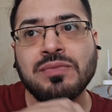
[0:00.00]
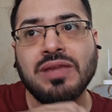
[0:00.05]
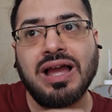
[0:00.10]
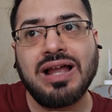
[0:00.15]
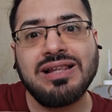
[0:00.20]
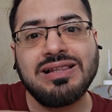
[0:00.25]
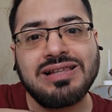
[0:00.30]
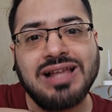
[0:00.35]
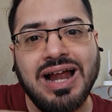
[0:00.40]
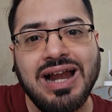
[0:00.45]

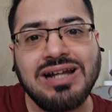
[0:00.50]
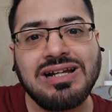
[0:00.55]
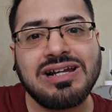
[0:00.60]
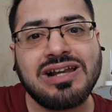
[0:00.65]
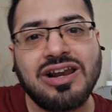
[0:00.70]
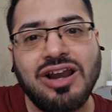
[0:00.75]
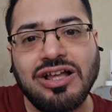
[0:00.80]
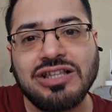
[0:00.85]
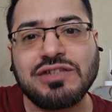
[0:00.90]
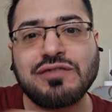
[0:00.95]
and that
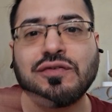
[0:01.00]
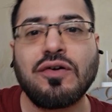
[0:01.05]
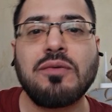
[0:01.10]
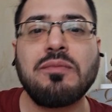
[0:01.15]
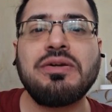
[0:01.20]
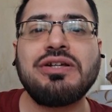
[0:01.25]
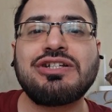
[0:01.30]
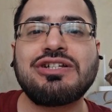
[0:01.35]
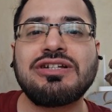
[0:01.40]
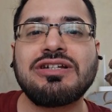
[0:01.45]

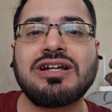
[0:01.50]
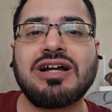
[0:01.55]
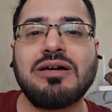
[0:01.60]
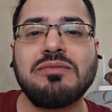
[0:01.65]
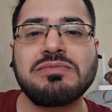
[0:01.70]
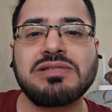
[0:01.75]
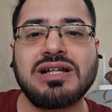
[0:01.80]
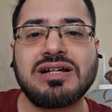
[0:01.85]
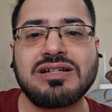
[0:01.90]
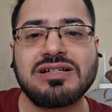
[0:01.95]
transformation
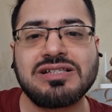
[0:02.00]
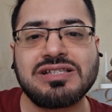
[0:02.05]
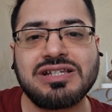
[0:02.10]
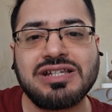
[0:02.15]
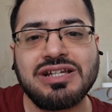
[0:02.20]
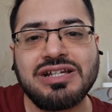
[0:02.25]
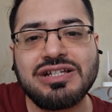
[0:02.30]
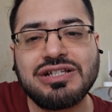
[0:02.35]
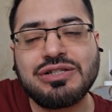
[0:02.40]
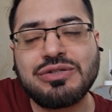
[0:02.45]
comes at a
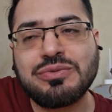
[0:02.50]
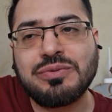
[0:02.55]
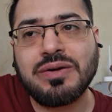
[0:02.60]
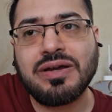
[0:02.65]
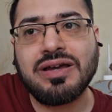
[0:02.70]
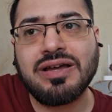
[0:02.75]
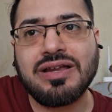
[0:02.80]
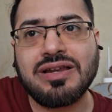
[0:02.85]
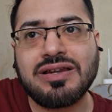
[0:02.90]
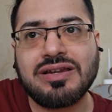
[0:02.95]
stage
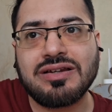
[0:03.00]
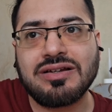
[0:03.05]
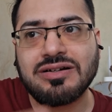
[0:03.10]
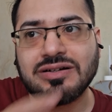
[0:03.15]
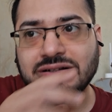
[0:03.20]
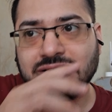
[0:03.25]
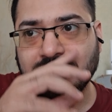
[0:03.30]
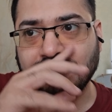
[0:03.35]
where uh,